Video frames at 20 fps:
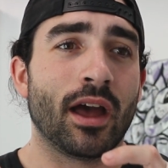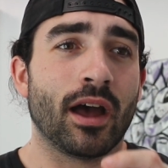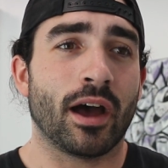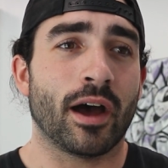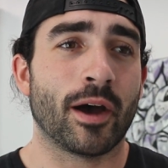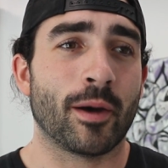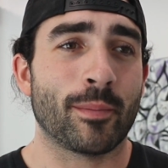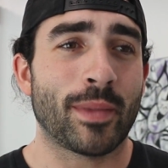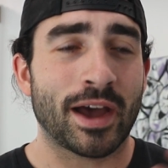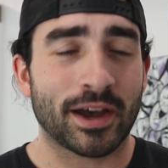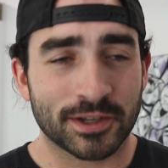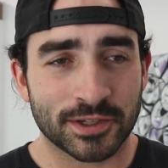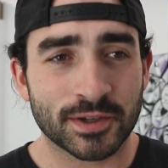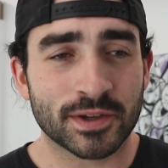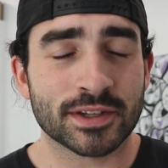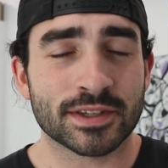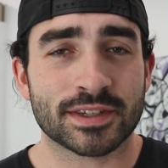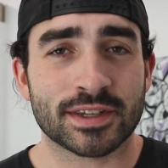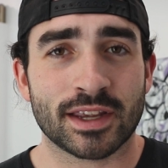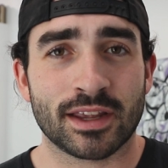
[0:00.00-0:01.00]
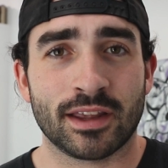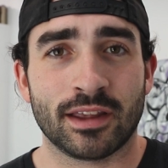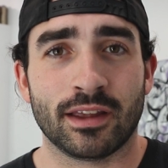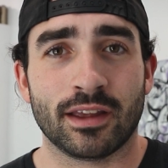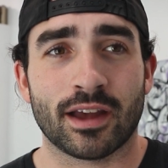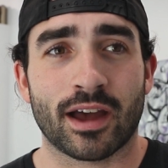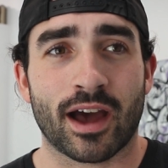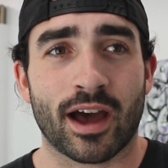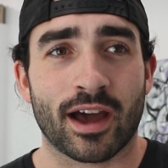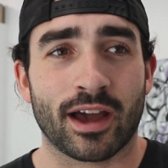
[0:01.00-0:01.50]
As you can
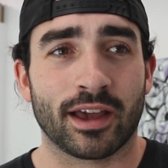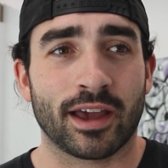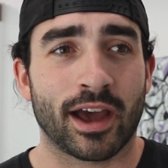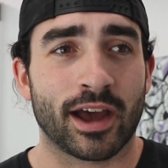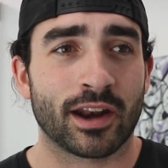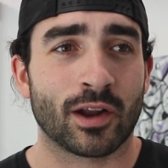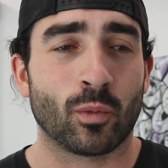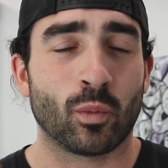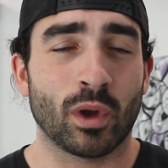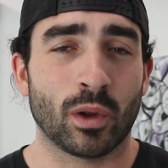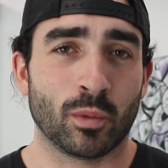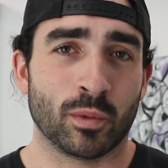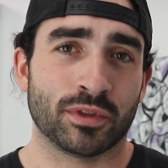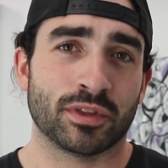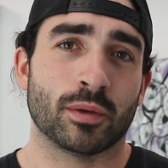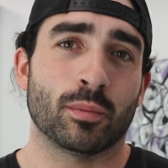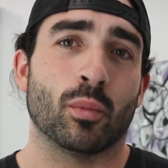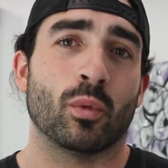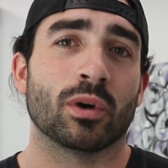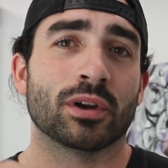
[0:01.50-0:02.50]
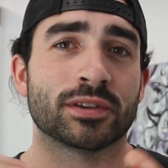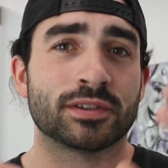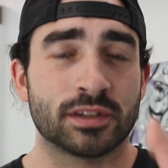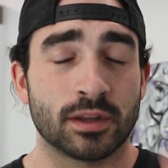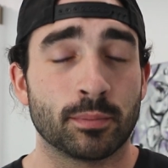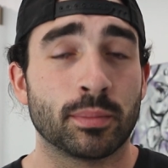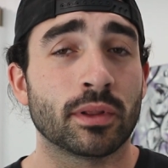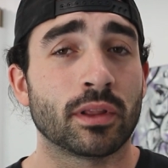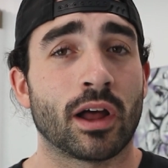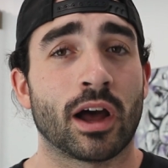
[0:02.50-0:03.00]
see, I kind of went with the more
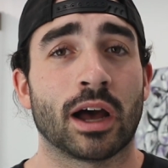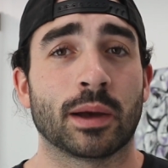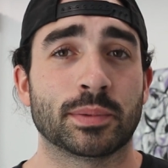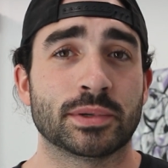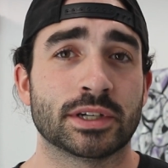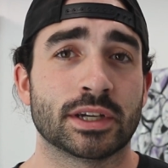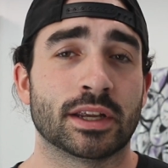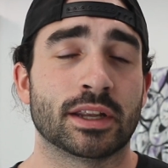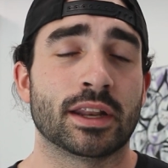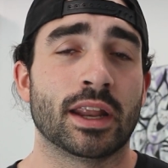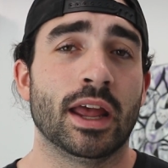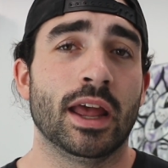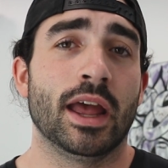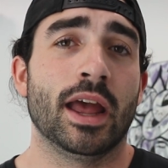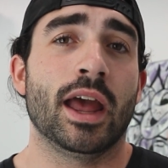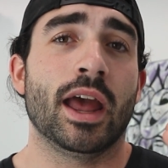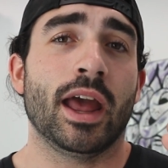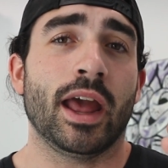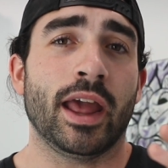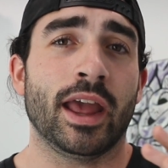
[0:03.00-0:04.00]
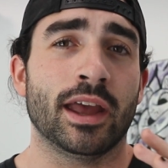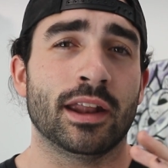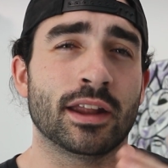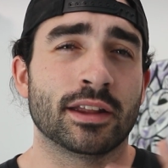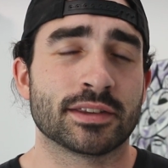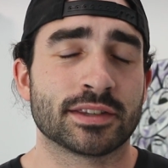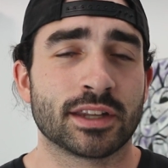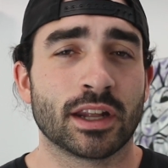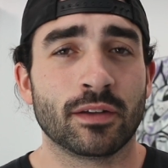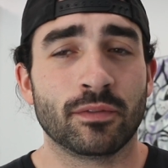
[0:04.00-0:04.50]
simple option, and
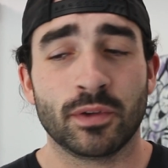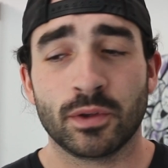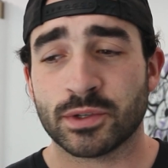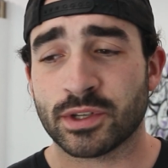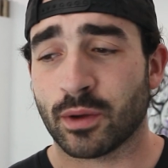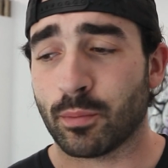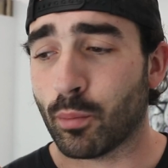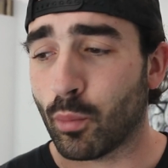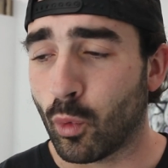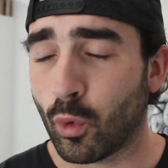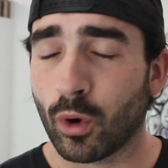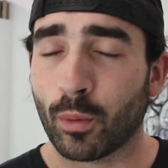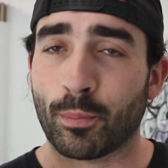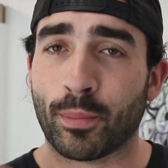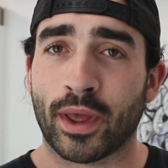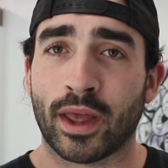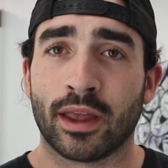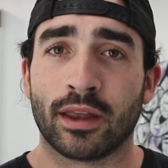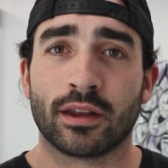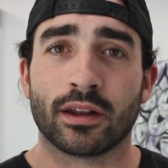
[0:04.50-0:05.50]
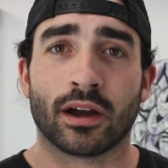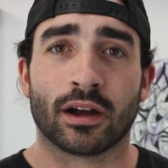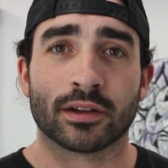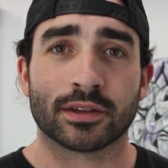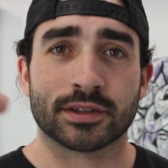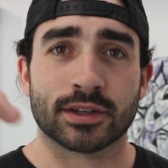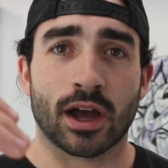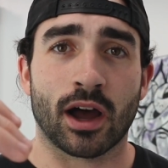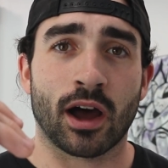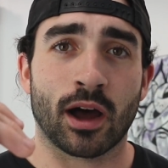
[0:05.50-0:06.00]
instead of using more paint
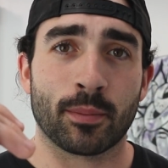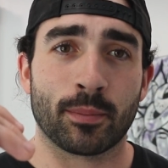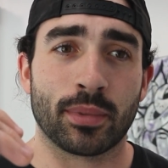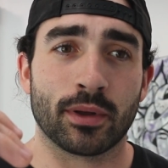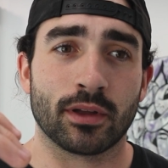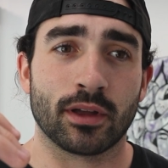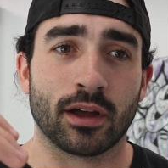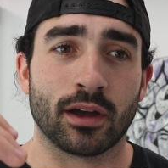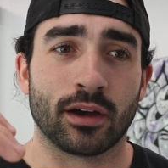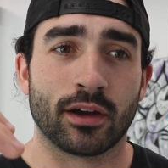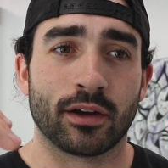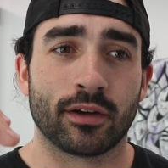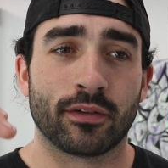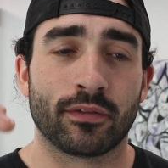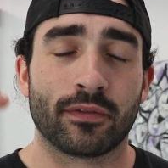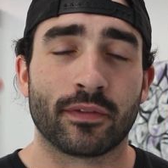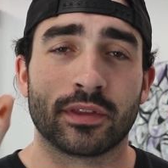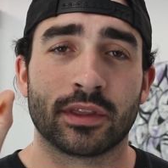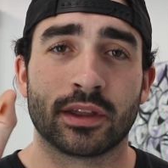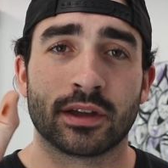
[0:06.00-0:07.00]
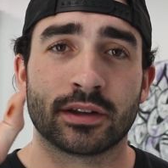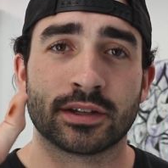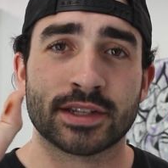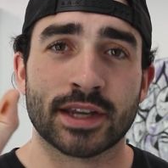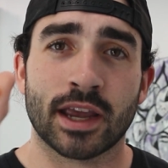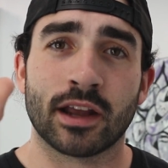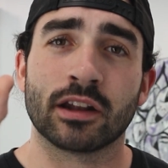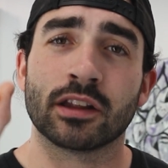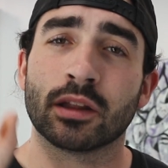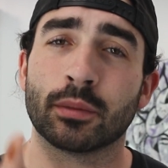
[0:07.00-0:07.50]
on top of the
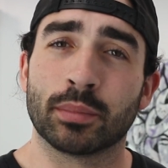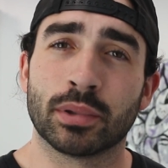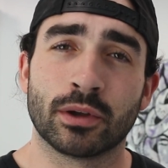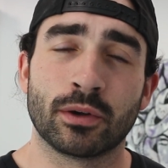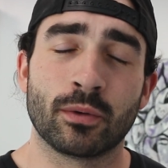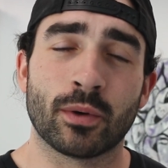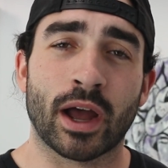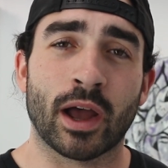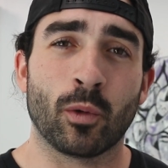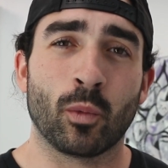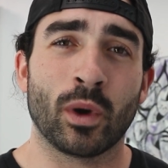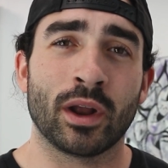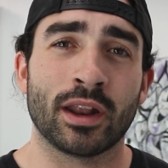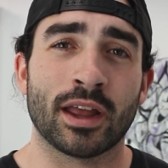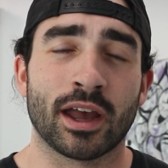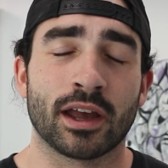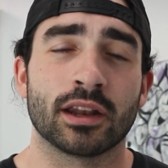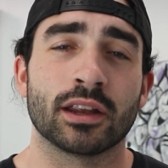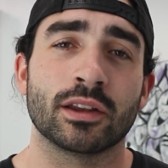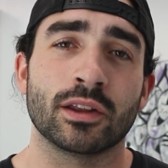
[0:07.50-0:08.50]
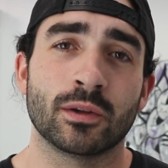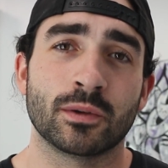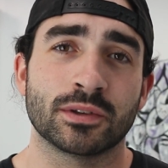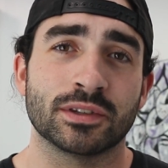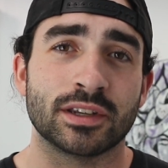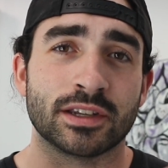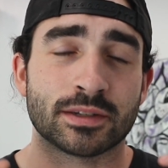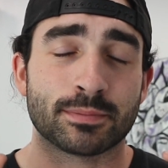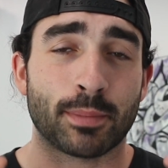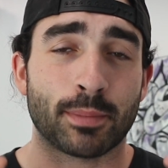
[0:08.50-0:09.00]
tan and the blue, I went ahead and used these